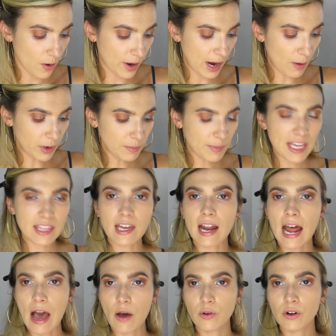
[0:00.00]
Okay, I wanna make
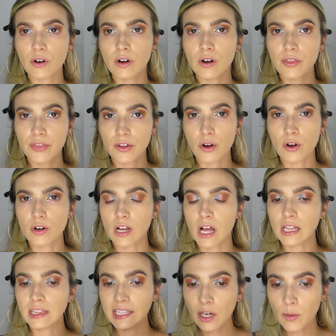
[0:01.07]
that outer third
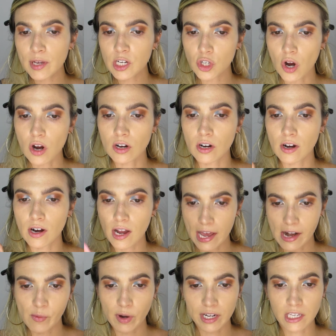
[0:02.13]
a little bit darker
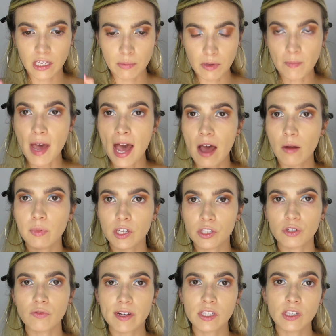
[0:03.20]
and I wanna keep it matte
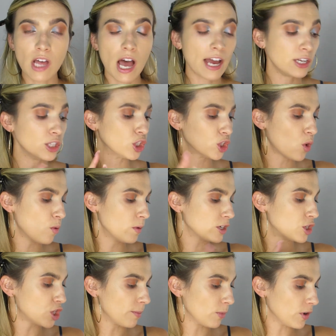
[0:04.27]
because the rest of the eye is so
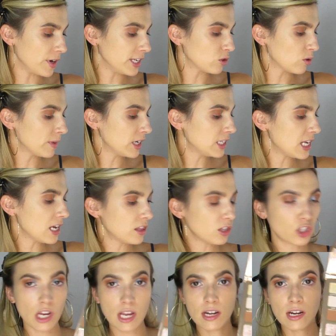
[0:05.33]
shimmery. So I'm gonna take the
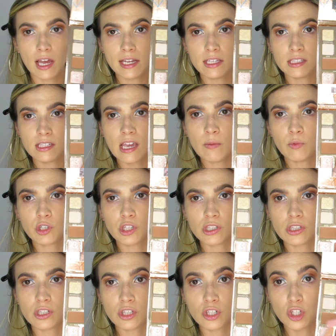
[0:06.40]
shade Nightscape, which
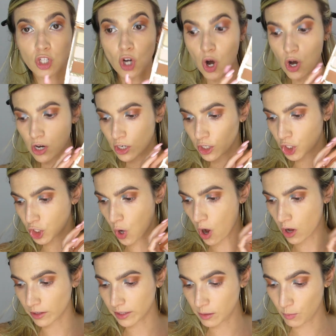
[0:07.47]
is this dark
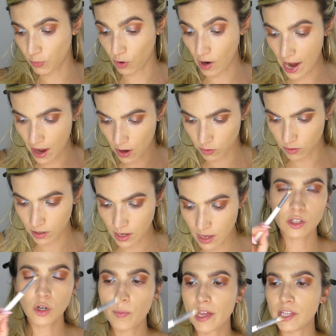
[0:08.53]
chocolate brown. This
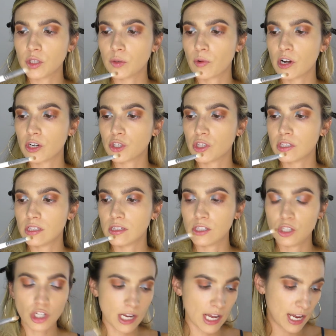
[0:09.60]
little pencil brush, this is
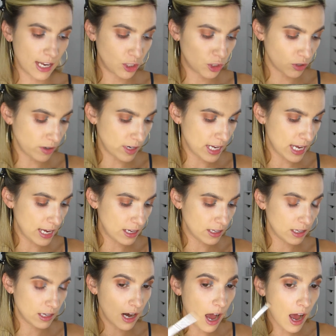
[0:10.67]
a JH38,
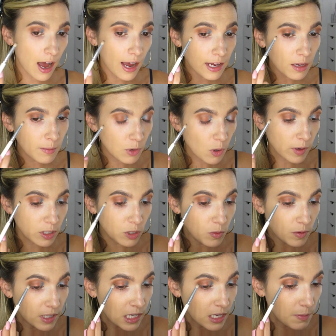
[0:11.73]
and I am going to
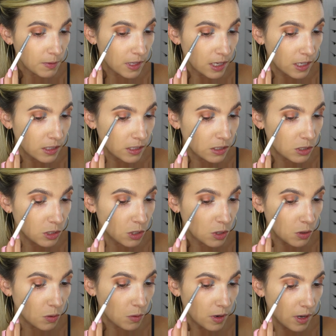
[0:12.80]
keep this
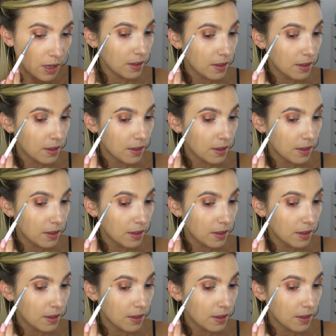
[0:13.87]
to